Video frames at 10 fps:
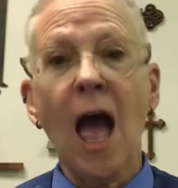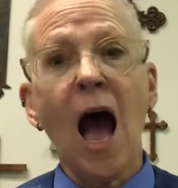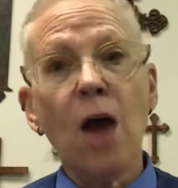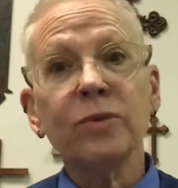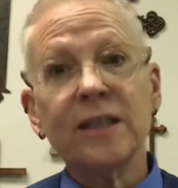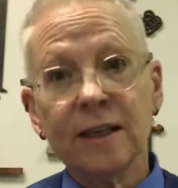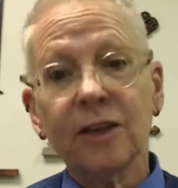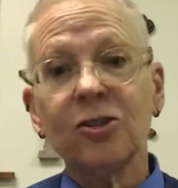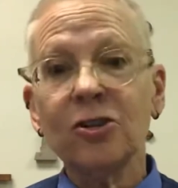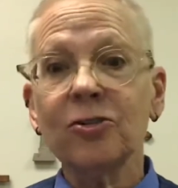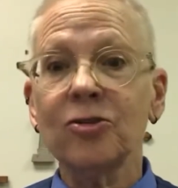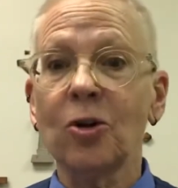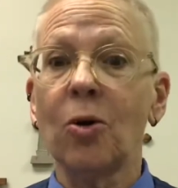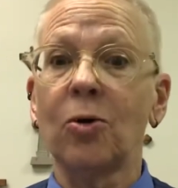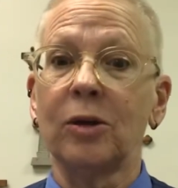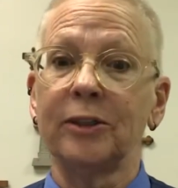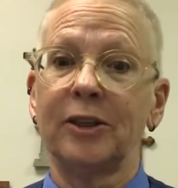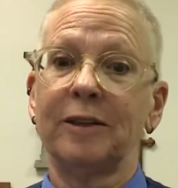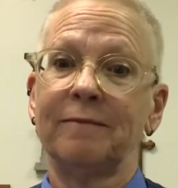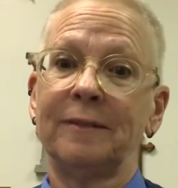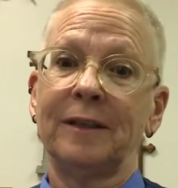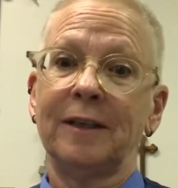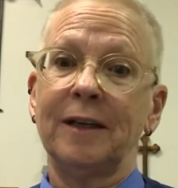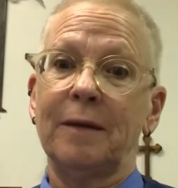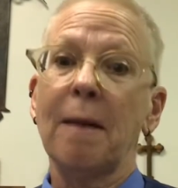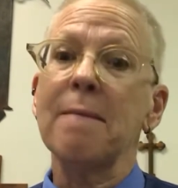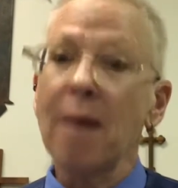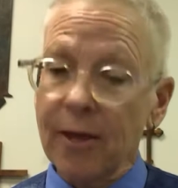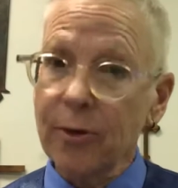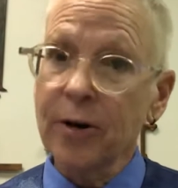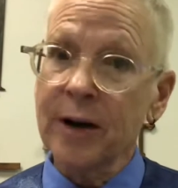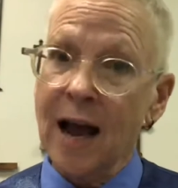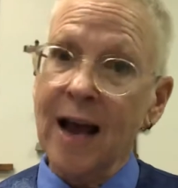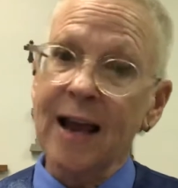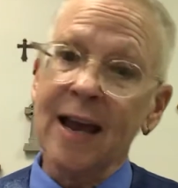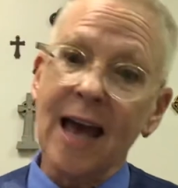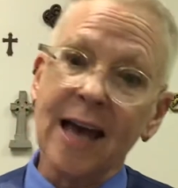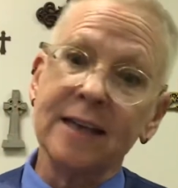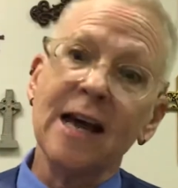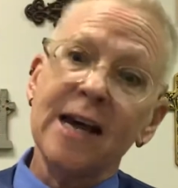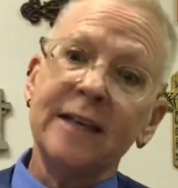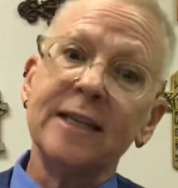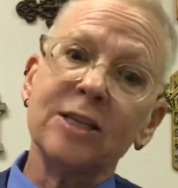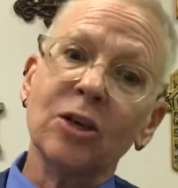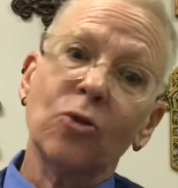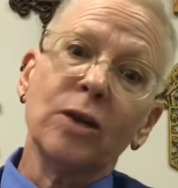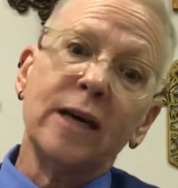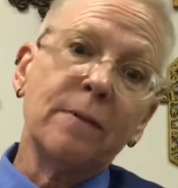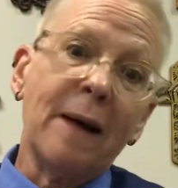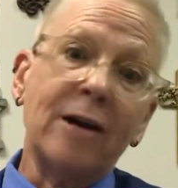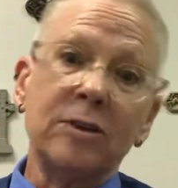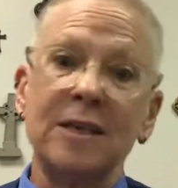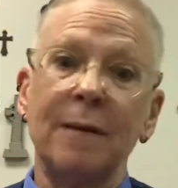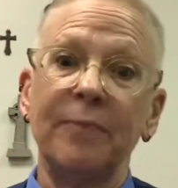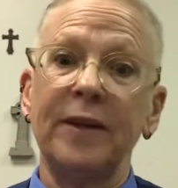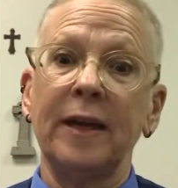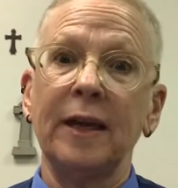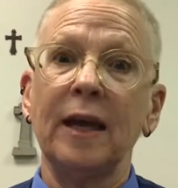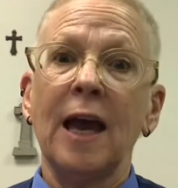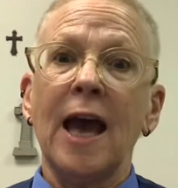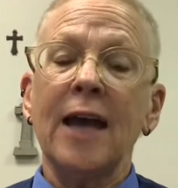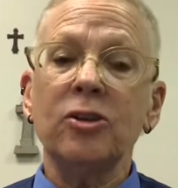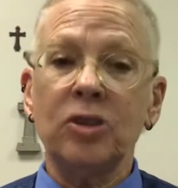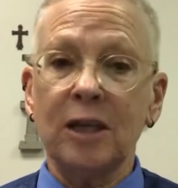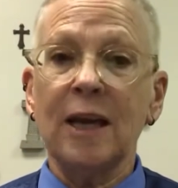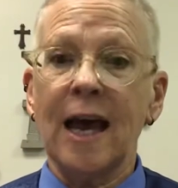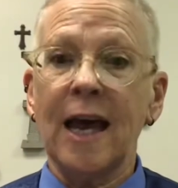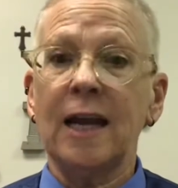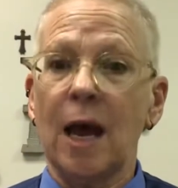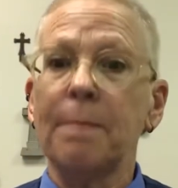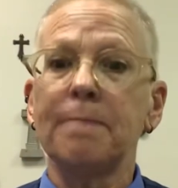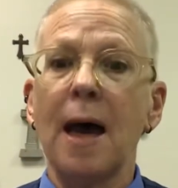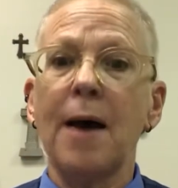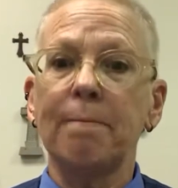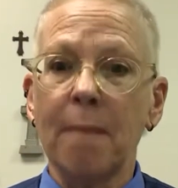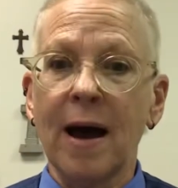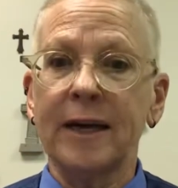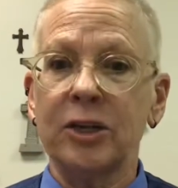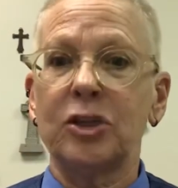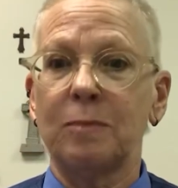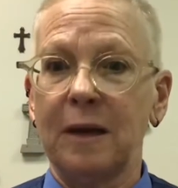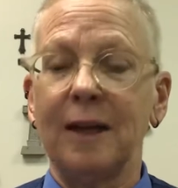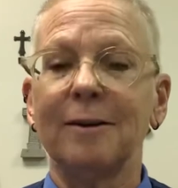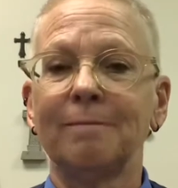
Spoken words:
I was 6 years old. My mother and I had disagreed about something, and she had admonished me.